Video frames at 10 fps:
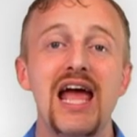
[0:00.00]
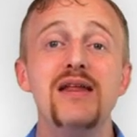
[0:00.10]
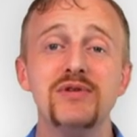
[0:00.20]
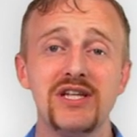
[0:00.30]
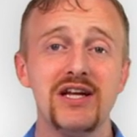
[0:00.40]

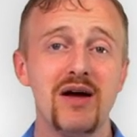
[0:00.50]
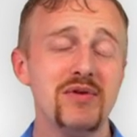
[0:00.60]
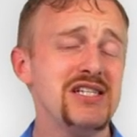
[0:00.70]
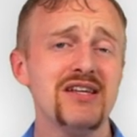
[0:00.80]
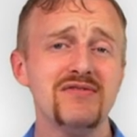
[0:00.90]
80% of
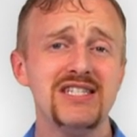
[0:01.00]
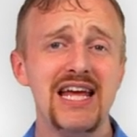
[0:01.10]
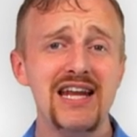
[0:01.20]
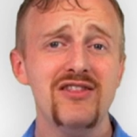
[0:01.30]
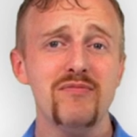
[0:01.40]
companies have
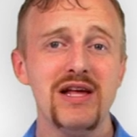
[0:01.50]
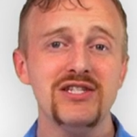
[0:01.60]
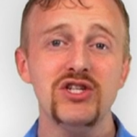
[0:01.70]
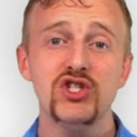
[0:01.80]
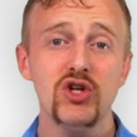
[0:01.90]
stated their
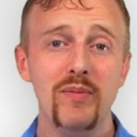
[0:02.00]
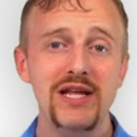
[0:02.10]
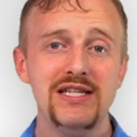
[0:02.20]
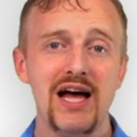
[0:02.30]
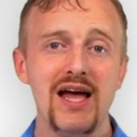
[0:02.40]
message so
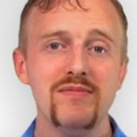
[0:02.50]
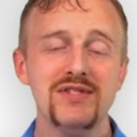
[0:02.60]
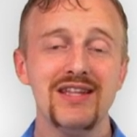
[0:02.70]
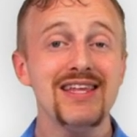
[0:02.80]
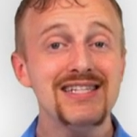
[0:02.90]
many
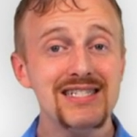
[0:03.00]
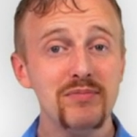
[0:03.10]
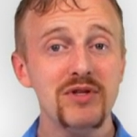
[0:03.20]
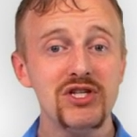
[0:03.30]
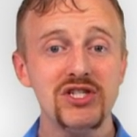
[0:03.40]
times that they
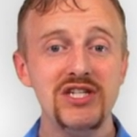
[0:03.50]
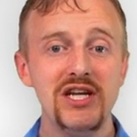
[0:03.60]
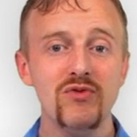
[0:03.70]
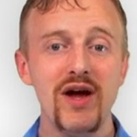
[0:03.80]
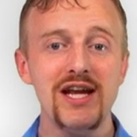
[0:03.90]
simply just
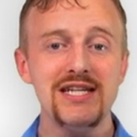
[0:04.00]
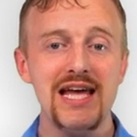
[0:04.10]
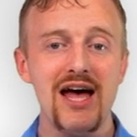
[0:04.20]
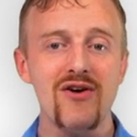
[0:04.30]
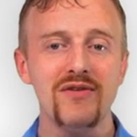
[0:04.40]
need to write it
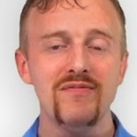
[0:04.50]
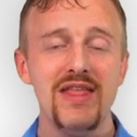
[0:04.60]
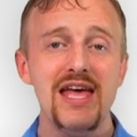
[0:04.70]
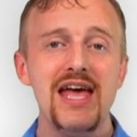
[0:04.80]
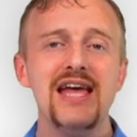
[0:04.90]
down.
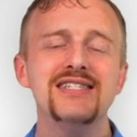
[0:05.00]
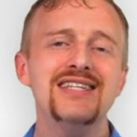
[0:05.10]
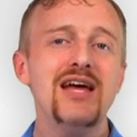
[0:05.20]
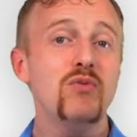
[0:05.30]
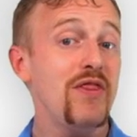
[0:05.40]

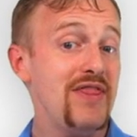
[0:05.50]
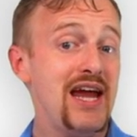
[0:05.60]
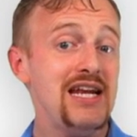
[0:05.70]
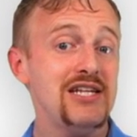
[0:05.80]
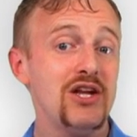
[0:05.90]
Instead, what
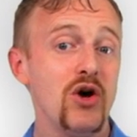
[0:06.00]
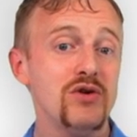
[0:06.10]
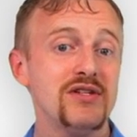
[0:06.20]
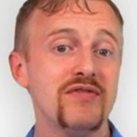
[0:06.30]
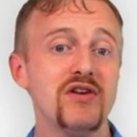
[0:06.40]
they need to
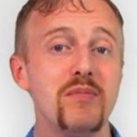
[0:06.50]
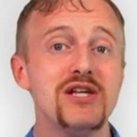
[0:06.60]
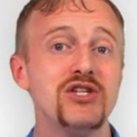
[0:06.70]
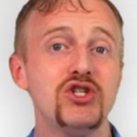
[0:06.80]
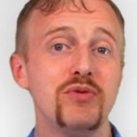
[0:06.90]
know is if their
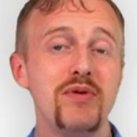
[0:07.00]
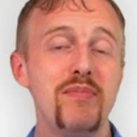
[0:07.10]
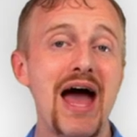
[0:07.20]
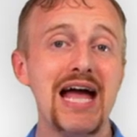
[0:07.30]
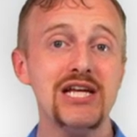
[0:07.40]
message should be
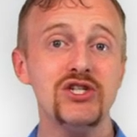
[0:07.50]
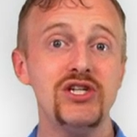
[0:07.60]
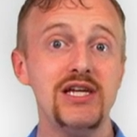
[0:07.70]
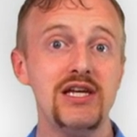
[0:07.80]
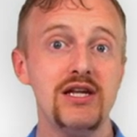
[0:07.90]

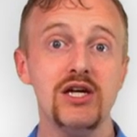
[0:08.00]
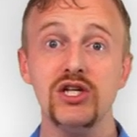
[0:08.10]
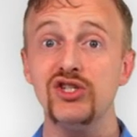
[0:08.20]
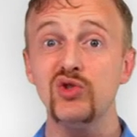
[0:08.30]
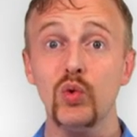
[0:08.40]
packaged in
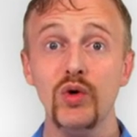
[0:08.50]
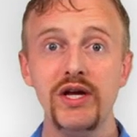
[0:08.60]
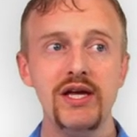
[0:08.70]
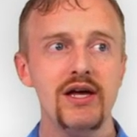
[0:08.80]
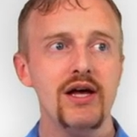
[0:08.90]
a
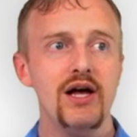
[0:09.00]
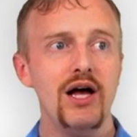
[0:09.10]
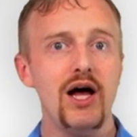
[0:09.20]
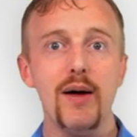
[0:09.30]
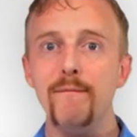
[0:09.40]
story,
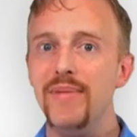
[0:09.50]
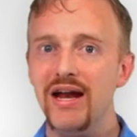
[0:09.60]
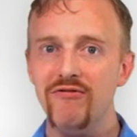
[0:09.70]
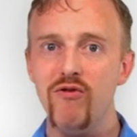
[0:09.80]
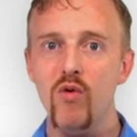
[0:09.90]
a
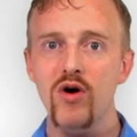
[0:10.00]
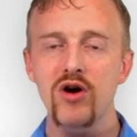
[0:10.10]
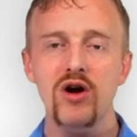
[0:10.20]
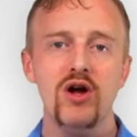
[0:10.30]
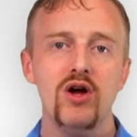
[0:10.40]

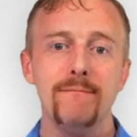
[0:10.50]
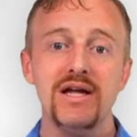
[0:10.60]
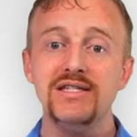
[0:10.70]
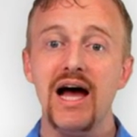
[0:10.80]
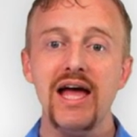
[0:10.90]
metaphor,
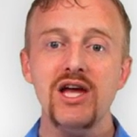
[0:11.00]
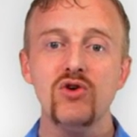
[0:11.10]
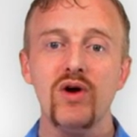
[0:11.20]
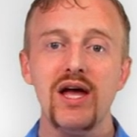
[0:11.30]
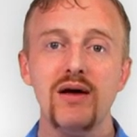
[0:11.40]
a
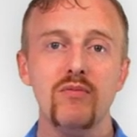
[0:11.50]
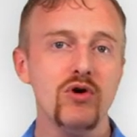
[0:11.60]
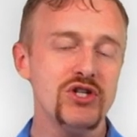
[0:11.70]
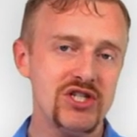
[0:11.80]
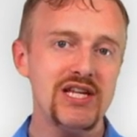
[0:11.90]
diagram,
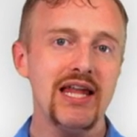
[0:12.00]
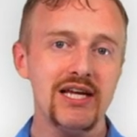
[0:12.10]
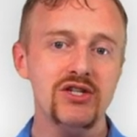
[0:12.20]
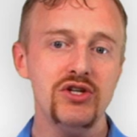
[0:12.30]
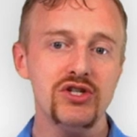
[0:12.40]
or just
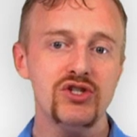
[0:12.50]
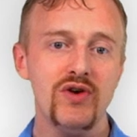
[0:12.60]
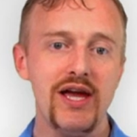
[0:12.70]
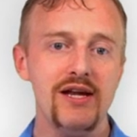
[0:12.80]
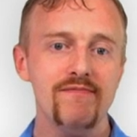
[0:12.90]
telling it to you
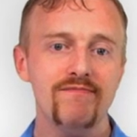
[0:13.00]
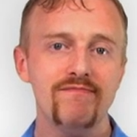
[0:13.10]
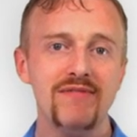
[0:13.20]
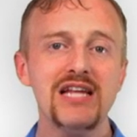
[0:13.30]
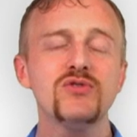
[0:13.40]
straight.
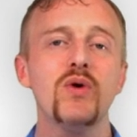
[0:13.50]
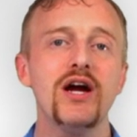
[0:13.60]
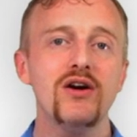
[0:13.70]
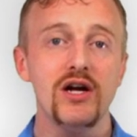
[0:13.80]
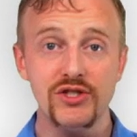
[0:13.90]
That's
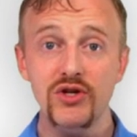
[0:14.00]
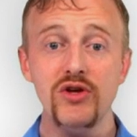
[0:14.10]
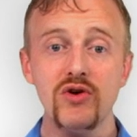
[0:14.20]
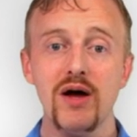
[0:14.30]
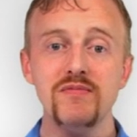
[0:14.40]
where a
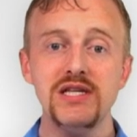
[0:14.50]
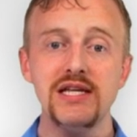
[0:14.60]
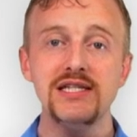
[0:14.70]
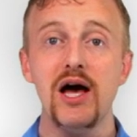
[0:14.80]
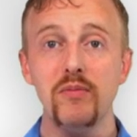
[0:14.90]
studio comes
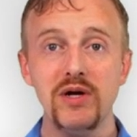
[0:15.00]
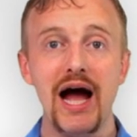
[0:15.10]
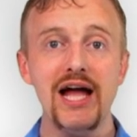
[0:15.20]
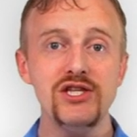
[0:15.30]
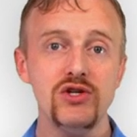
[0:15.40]
in to help
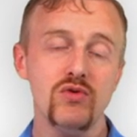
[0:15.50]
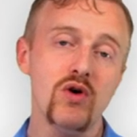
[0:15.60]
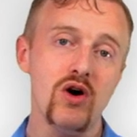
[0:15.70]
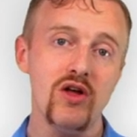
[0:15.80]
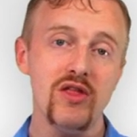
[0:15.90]
guide
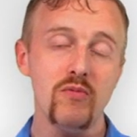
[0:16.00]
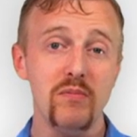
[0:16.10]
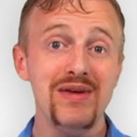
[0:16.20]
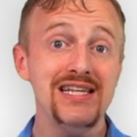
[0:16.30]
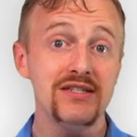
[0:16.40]
you on the
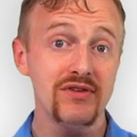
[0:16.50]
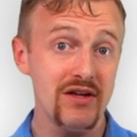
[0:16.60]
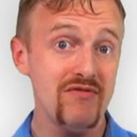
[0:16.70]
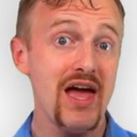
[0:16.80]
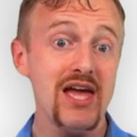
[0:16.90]
means of
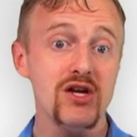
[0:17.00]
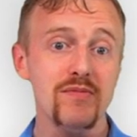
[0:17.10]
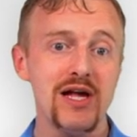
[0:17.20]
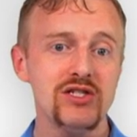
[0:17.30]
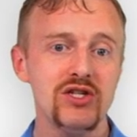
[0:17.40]
conveying
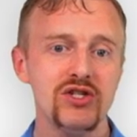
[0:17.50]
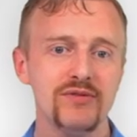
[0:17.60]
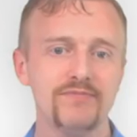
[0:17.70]
your message.